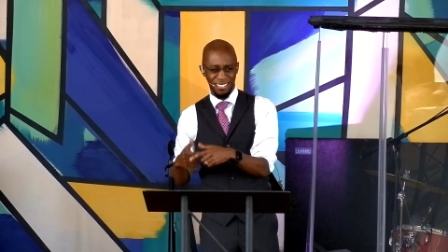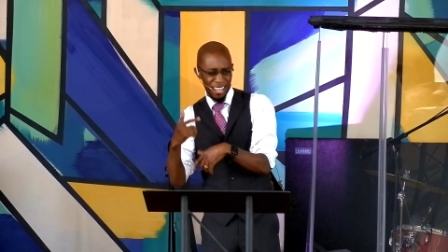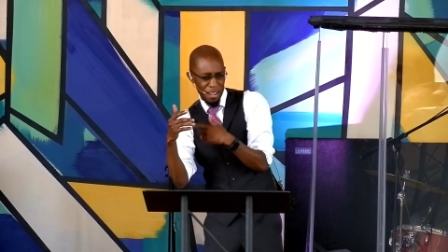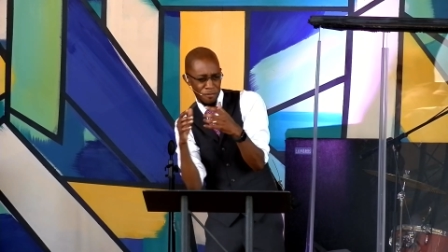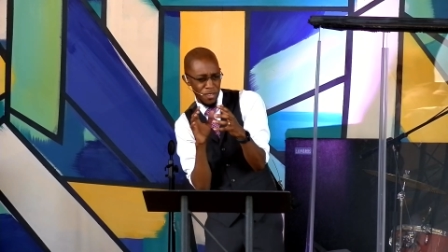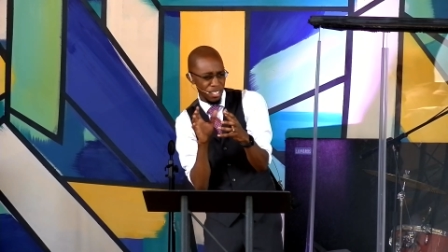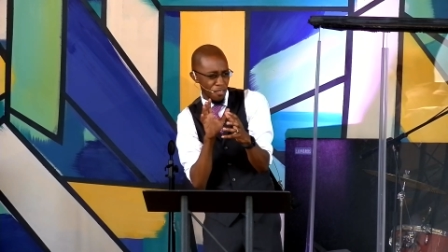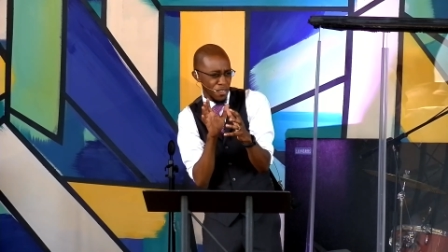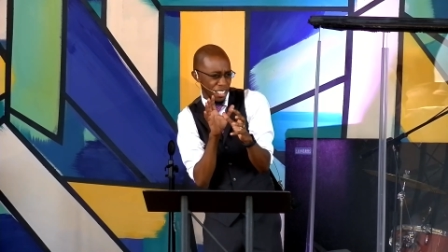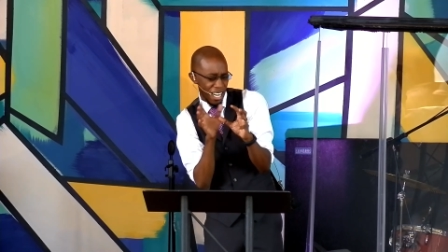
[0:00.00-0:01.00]
Like, it, feel,
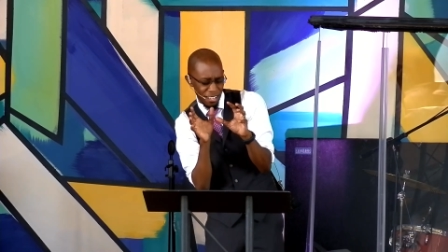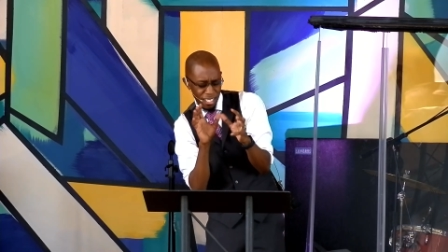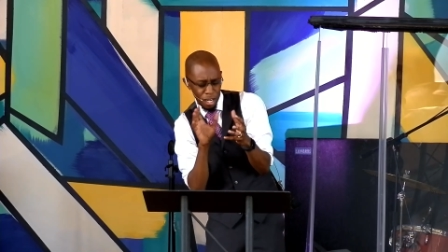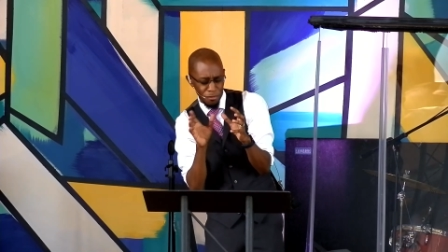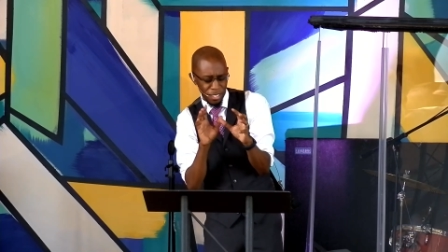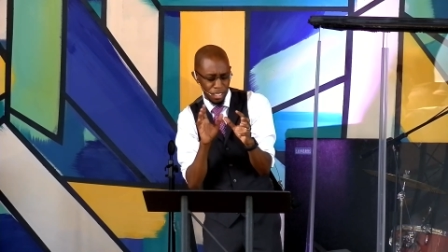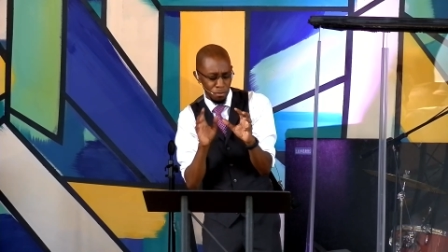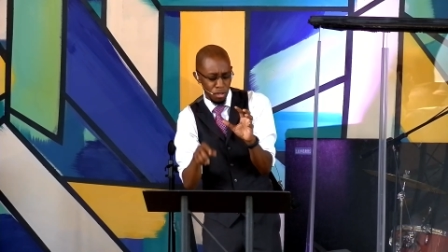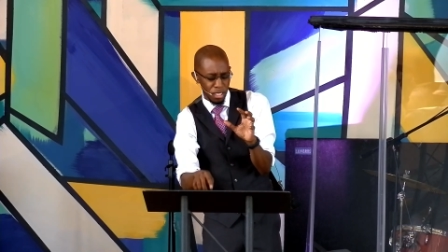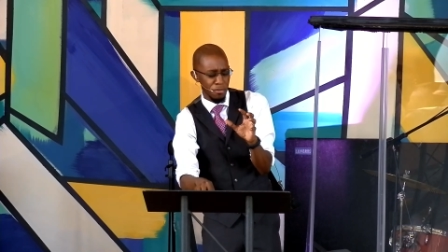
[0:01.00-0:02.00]
it feels kind of
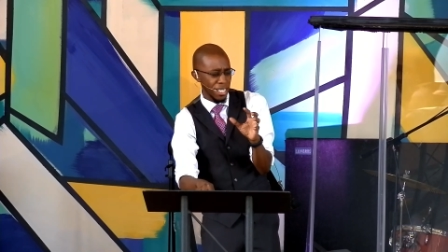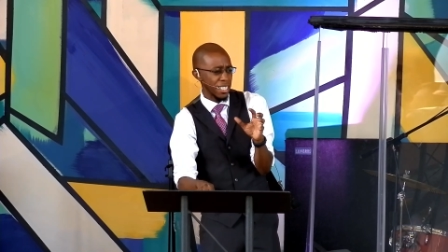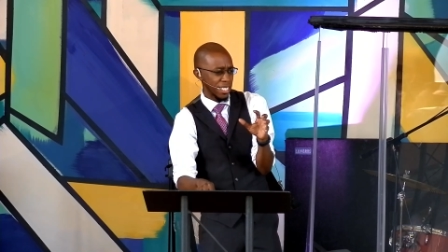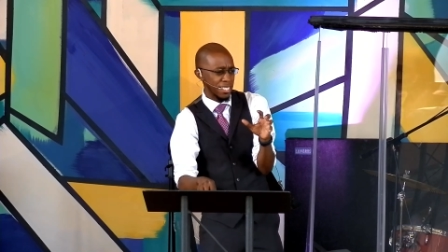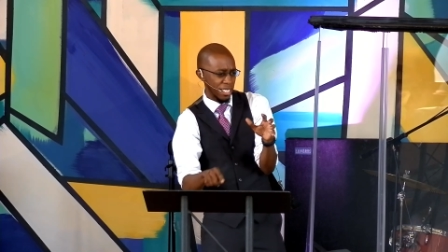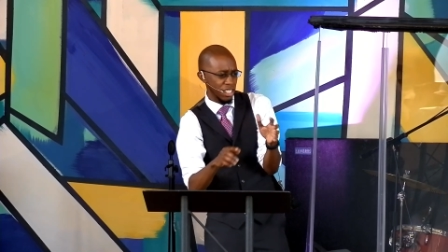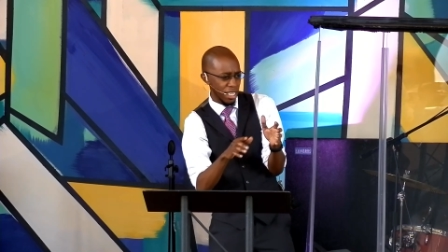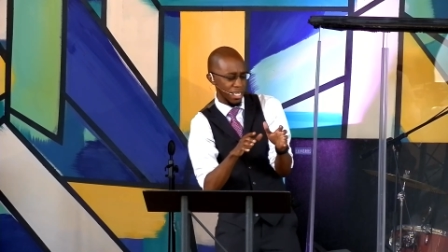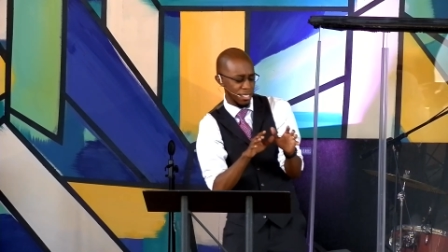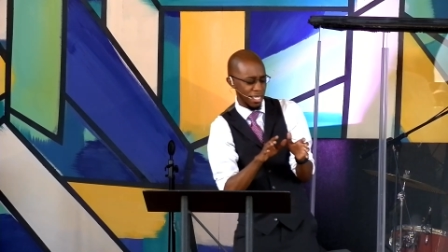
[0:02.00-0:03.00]
selfish, mostly because it
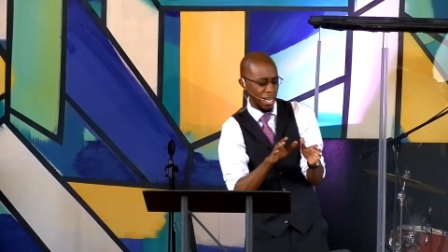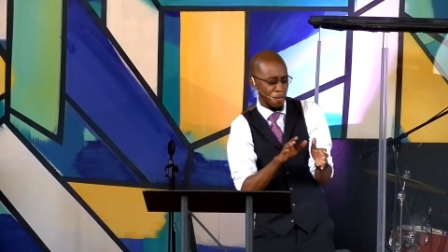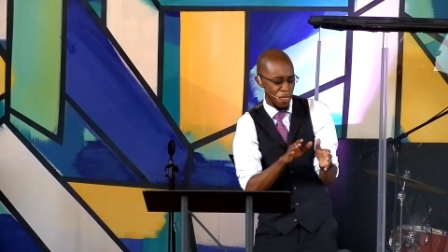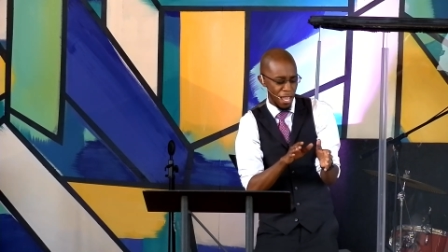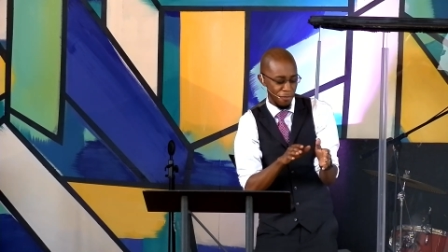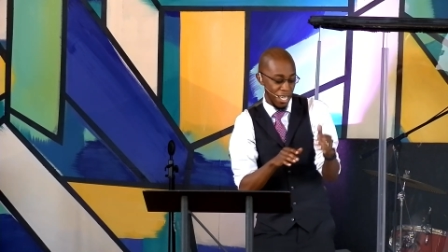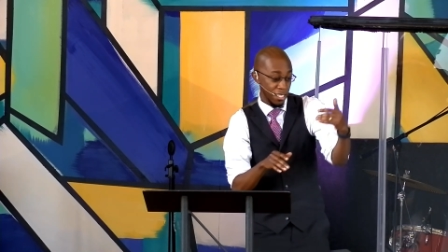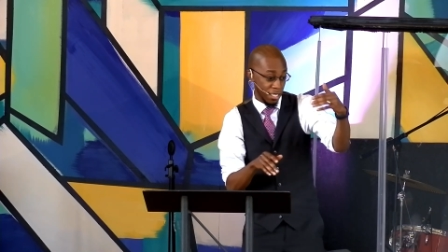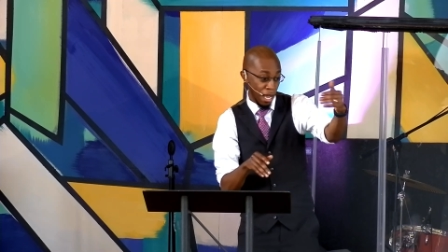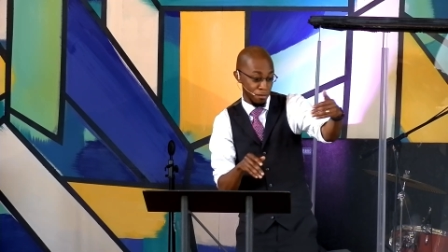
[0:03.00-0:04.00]
suggests that if they
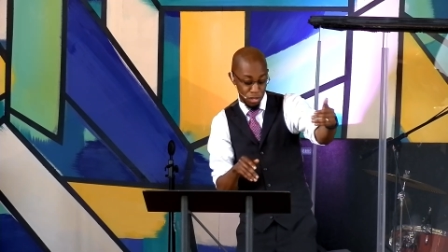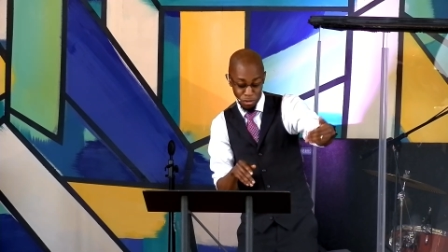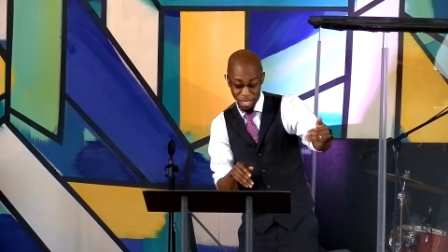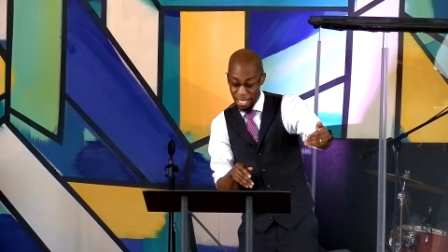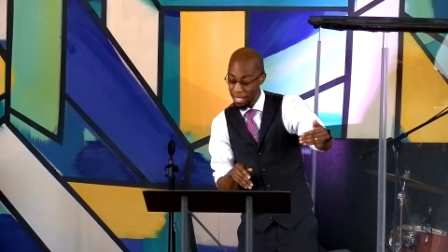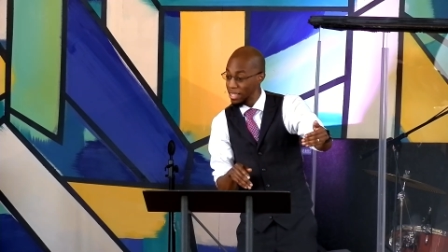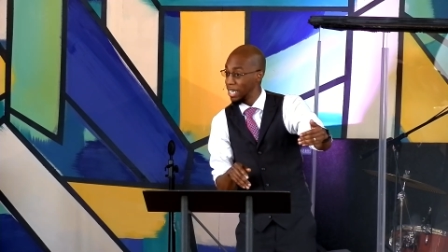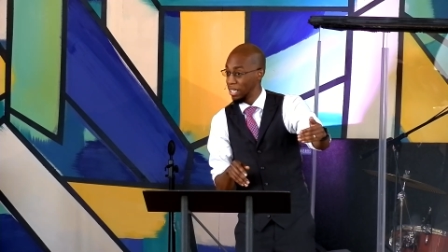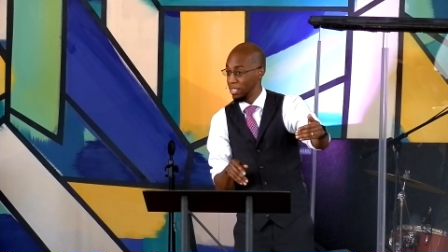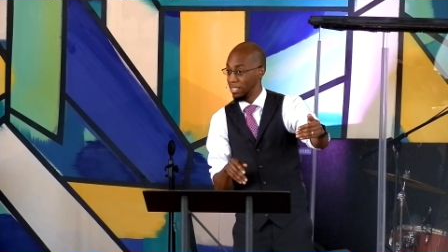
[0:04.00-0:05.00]
stop doing that
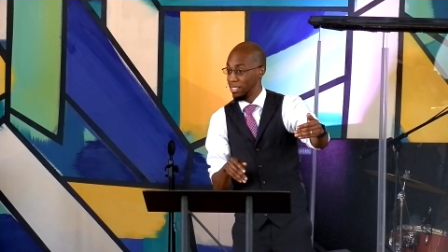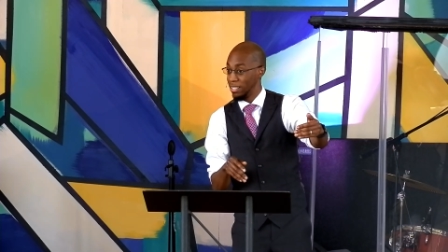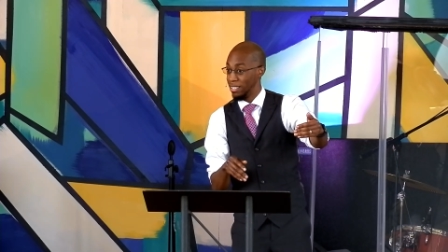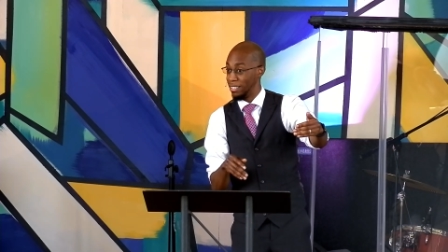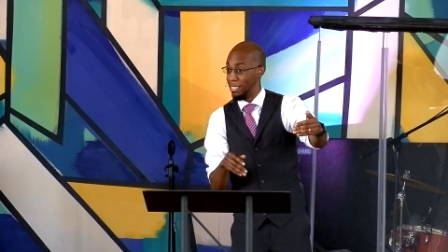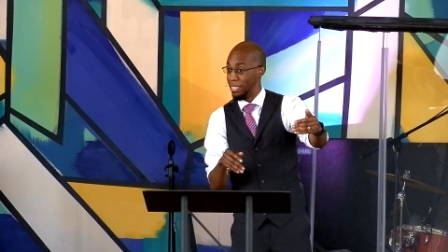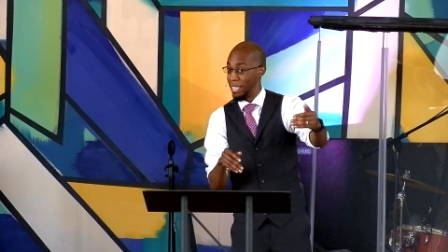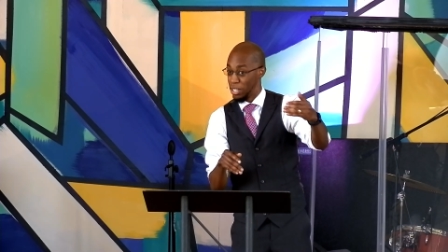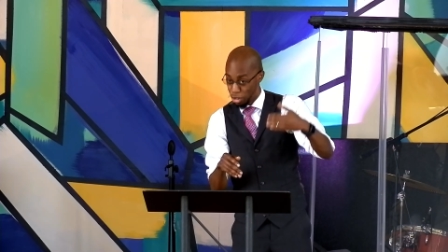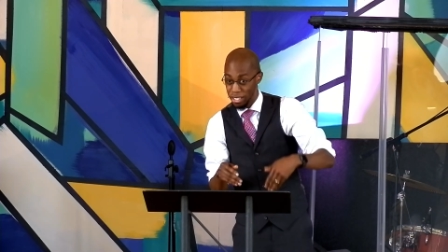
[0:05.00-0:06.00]
thing,
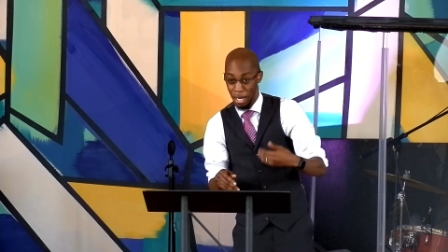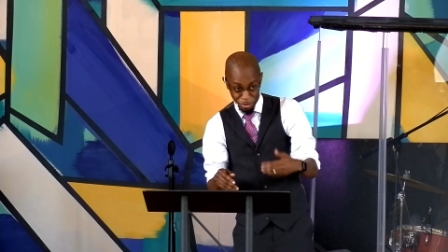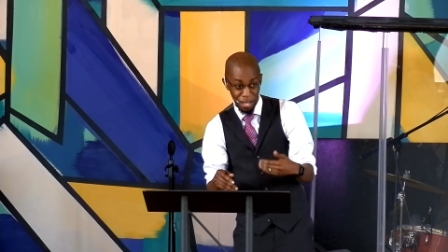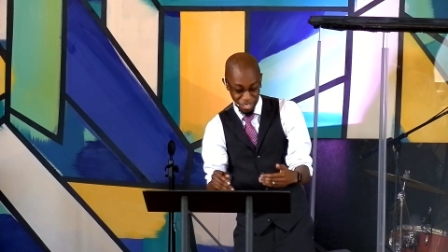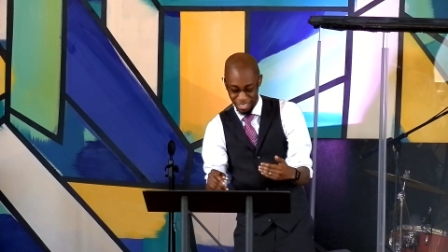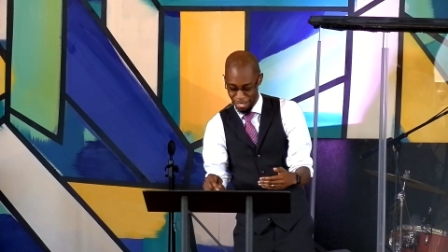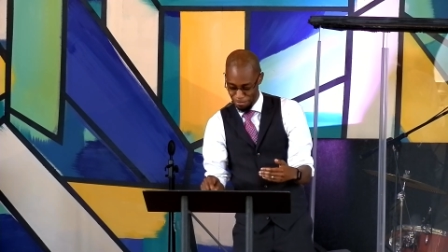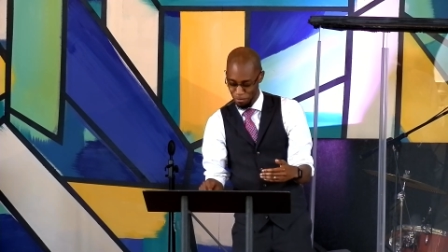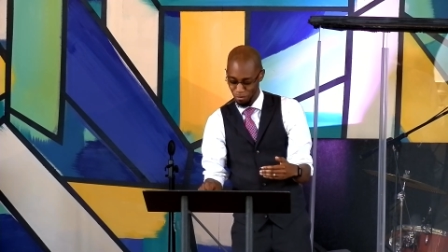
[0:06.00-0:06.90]
then you'll stop loving them.